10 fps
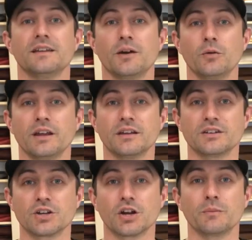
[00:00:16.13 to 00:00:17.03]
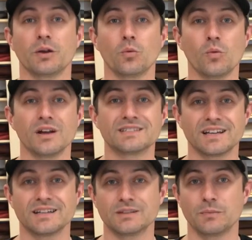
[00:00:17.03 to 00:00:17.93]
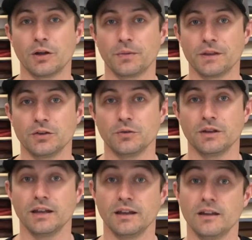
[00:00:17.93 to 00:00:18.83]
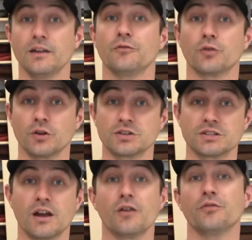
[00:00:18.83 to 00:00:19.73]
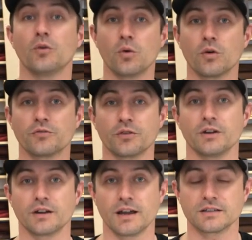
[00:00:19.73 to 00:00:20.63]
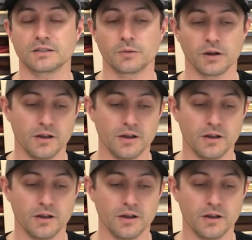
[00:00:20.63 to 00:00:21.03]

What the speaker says: that we can determine what size of belt that you need for yourself or for your customer.